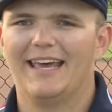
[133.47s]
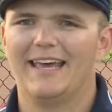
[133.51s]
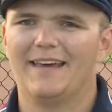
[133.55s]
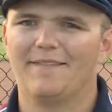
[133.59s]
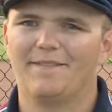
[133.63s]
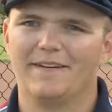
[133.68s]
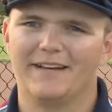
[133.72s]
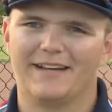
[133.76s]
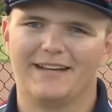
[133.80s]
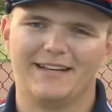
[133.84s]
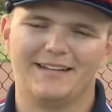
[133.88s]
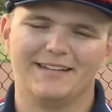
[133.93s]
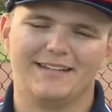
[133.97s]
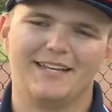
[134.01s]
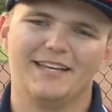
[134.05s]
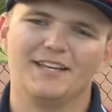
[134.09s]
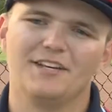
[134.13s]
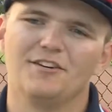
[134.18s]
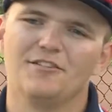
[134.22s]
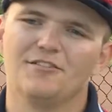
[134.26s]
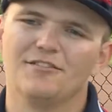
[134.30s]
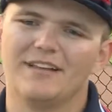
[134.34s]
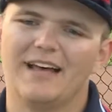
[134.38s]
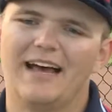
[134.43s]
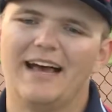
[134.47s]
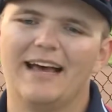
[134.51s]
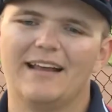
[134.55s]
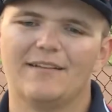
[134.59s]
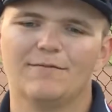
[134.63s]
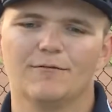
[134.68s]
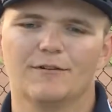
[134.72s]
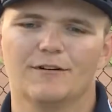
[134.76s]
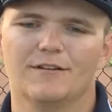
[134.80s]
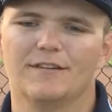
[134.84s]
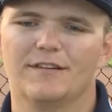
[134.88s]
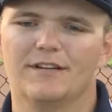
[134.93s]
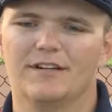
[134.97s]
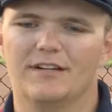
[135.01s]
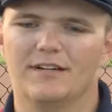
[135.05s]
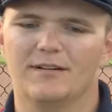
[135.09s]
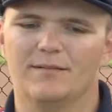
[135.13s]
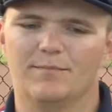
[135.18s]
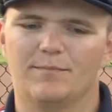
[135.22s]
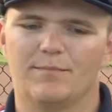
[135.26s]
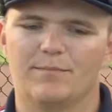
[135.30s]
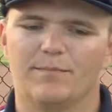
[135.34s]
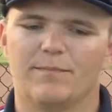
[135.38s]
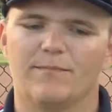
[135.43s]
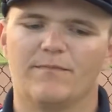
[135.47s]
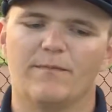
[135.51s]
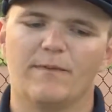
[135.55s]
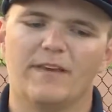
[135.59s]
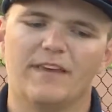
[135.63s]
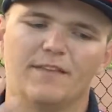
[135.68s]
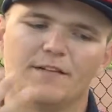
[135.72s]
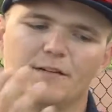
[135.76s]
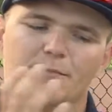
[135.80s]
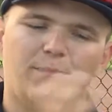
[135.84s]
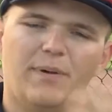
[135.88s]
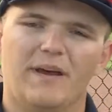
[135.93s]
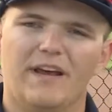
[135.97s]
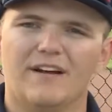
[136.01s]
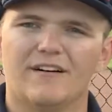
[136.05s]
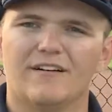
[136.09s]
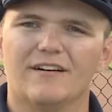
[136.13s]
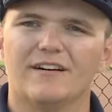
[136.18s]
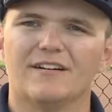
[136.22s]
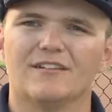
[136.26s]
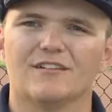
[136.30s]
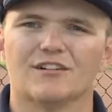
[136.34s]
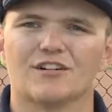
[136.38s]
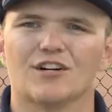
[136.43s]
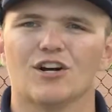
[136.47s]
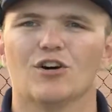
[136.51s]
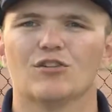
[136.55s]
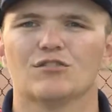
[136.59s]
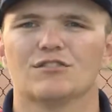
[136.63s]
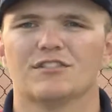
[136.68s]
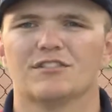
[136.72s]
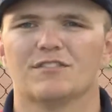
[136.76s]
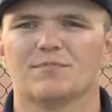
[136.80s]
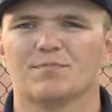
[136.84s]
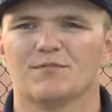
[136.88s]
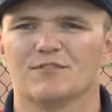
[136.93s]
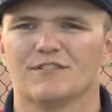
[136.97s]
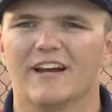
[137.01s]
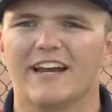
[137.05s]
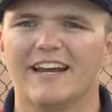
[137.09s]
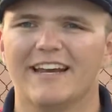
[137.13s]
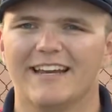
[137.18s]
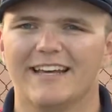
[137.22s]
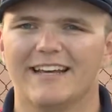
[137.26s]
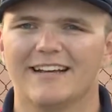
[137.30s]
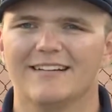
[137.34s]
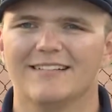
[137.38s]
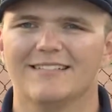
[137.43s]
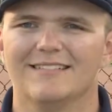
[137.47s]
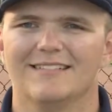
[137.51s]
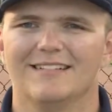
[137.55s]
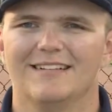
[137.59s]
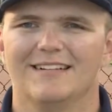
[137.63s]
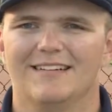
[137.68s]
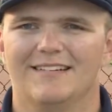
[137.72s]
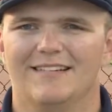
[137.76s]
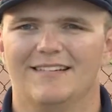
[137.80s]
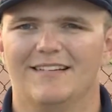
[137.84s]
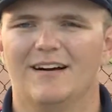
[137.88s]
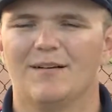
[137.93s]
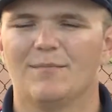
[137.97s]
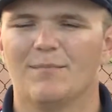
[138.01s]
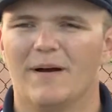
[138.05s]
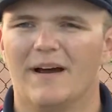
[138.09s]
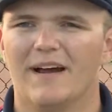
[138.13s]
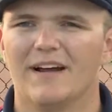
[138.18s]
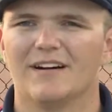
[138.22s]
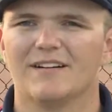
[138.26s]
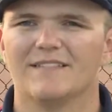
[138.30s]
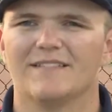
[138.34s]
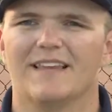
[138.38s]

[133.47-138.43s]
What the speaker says: If it continues on where the either parent or coach is berating the umpire,